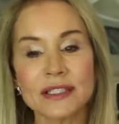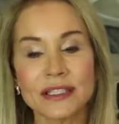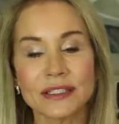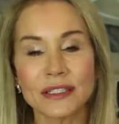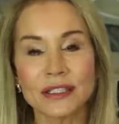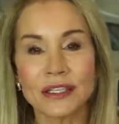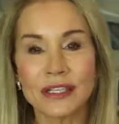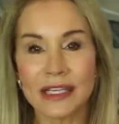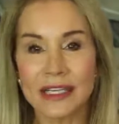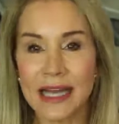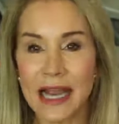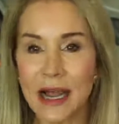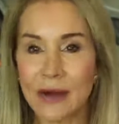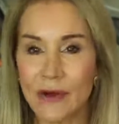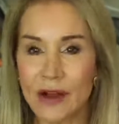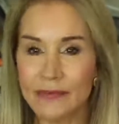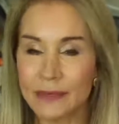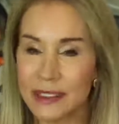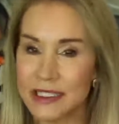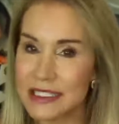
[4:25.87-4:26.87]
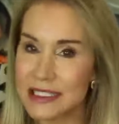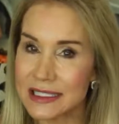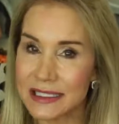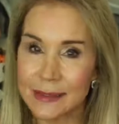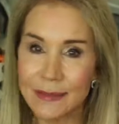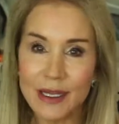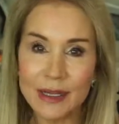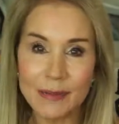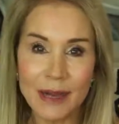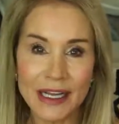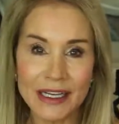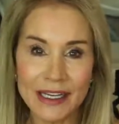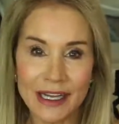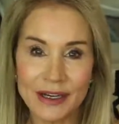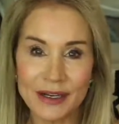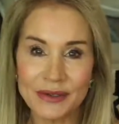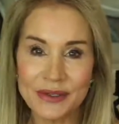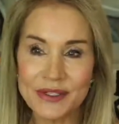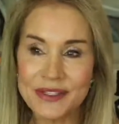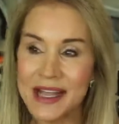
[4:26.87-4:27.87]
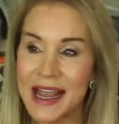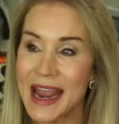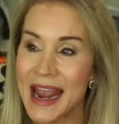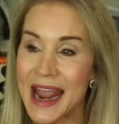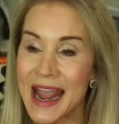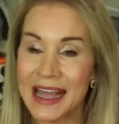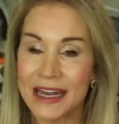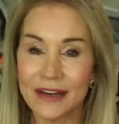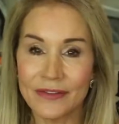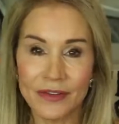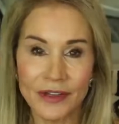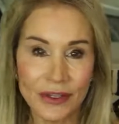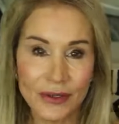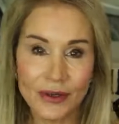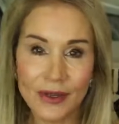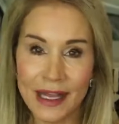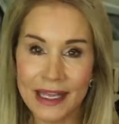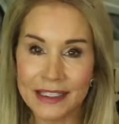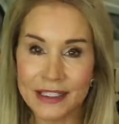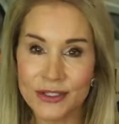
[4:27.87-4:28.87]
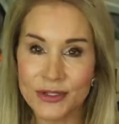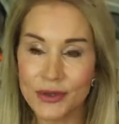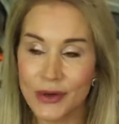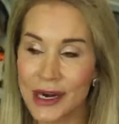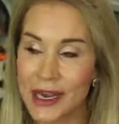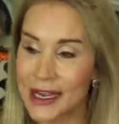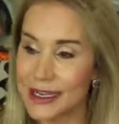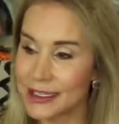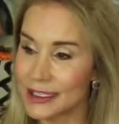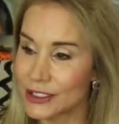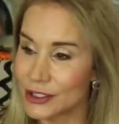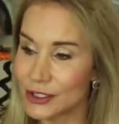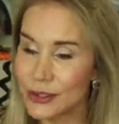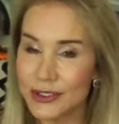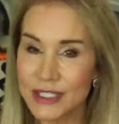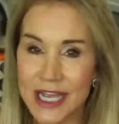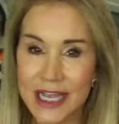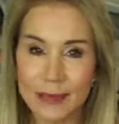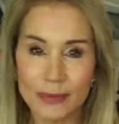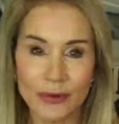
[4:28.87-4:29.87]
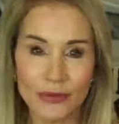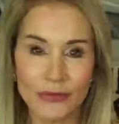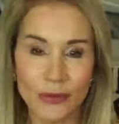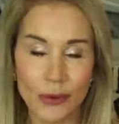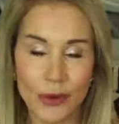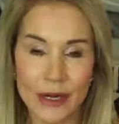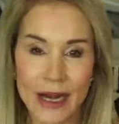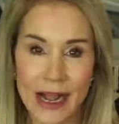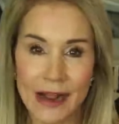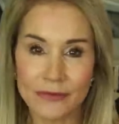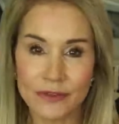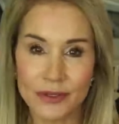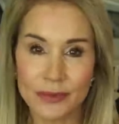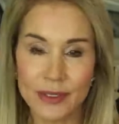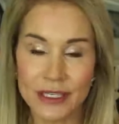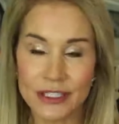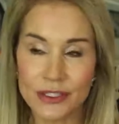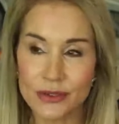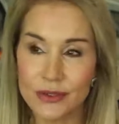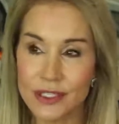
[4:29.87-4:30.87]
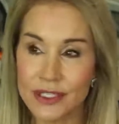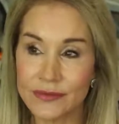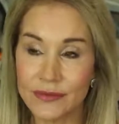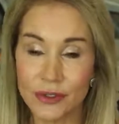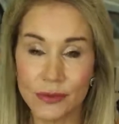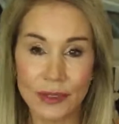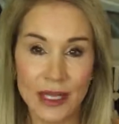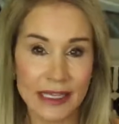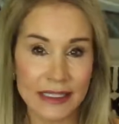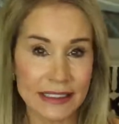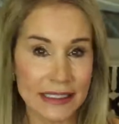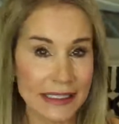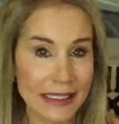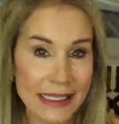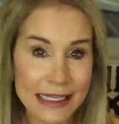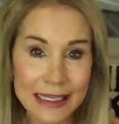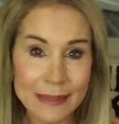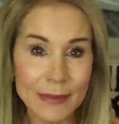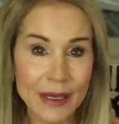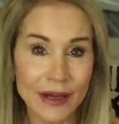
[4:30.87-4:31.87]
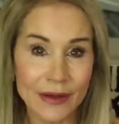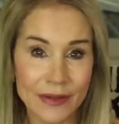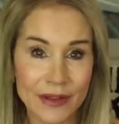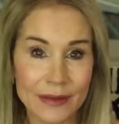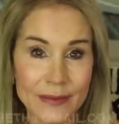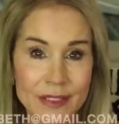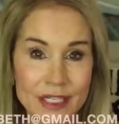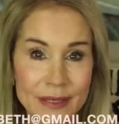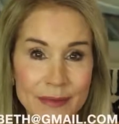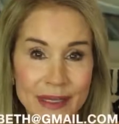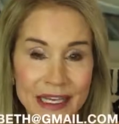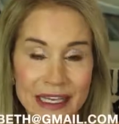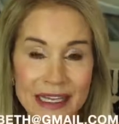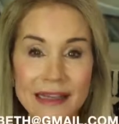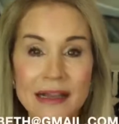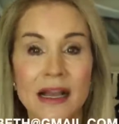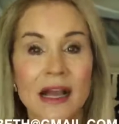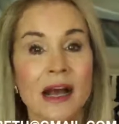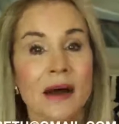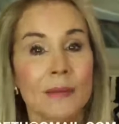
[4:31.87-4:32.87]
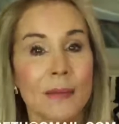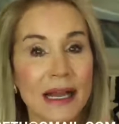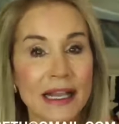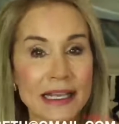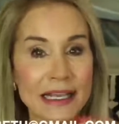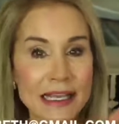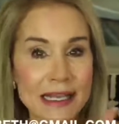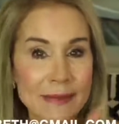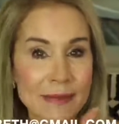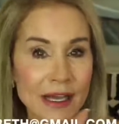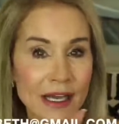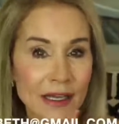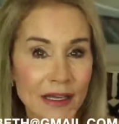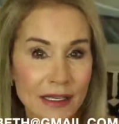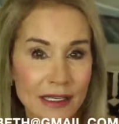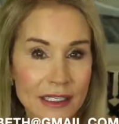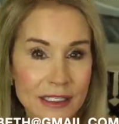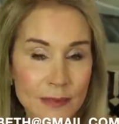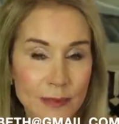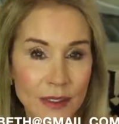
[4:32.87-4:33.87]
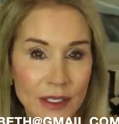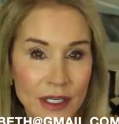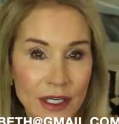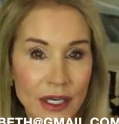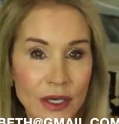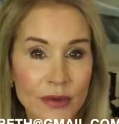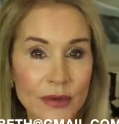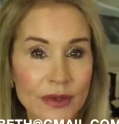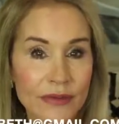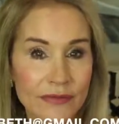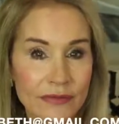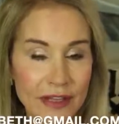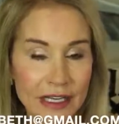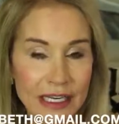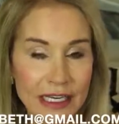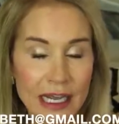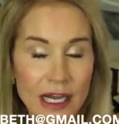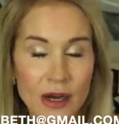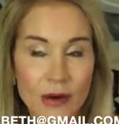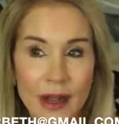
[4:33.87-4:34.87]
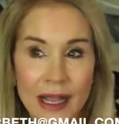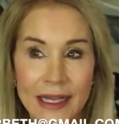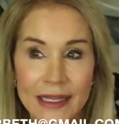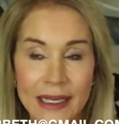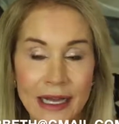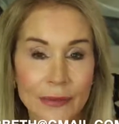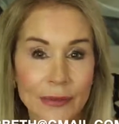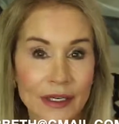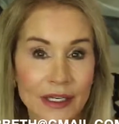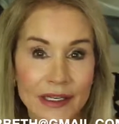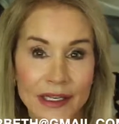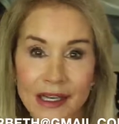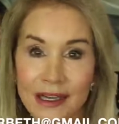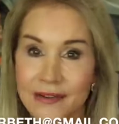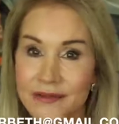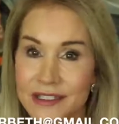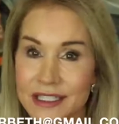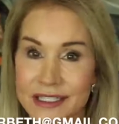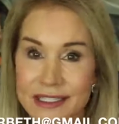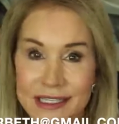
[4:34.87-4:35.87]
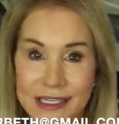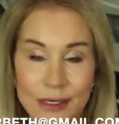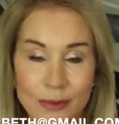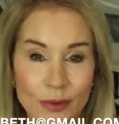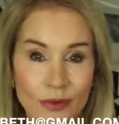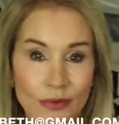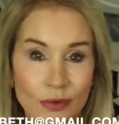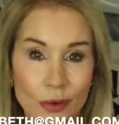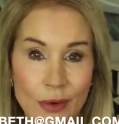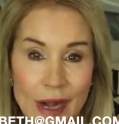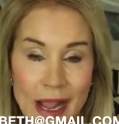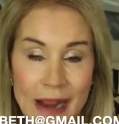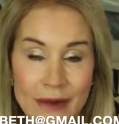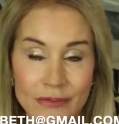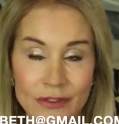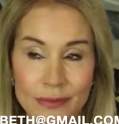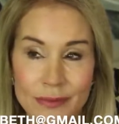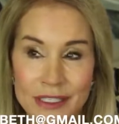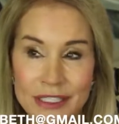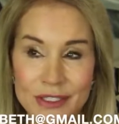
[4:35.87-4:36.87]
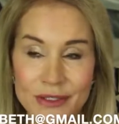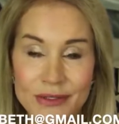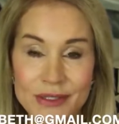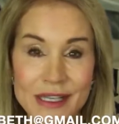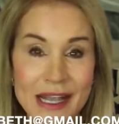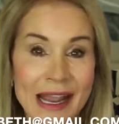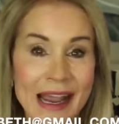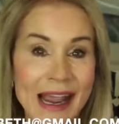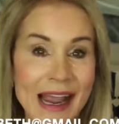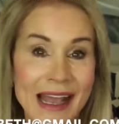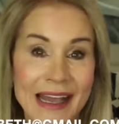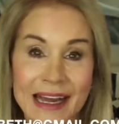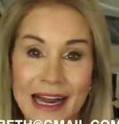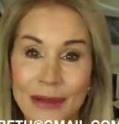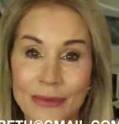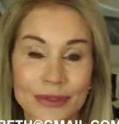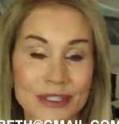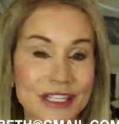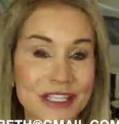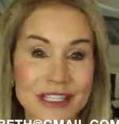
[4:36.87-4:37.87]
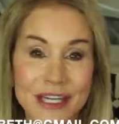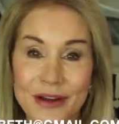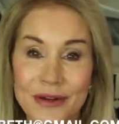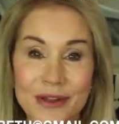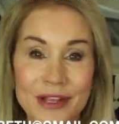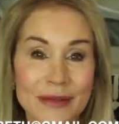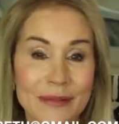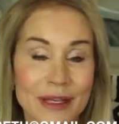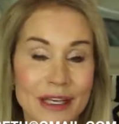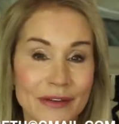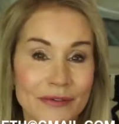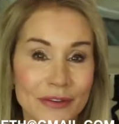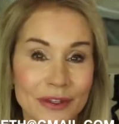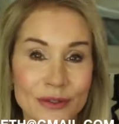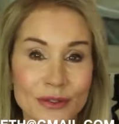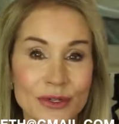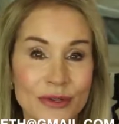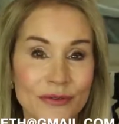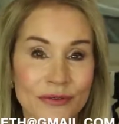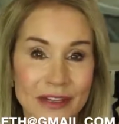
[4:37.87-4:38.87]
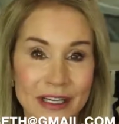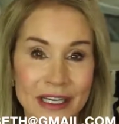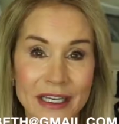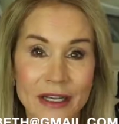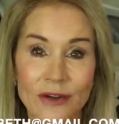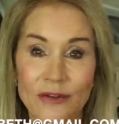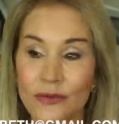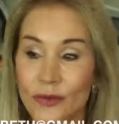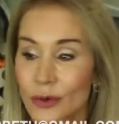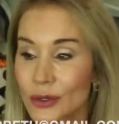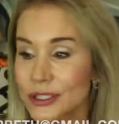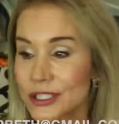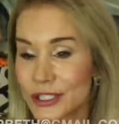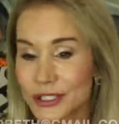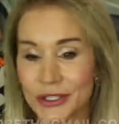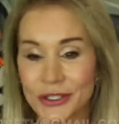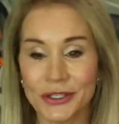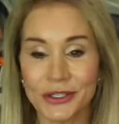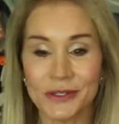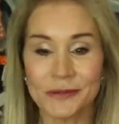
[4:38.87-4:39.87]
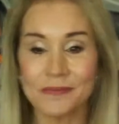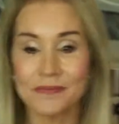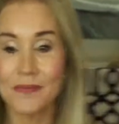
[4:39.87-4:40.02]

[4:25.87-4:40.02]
was a look at how I've been slimming my nose, and if you'd like to try it and you take before and after pictures, if you'd like to email them to me, my email is below the video, and I would love to see your before and after pictures, and I would share them in a future video for sure.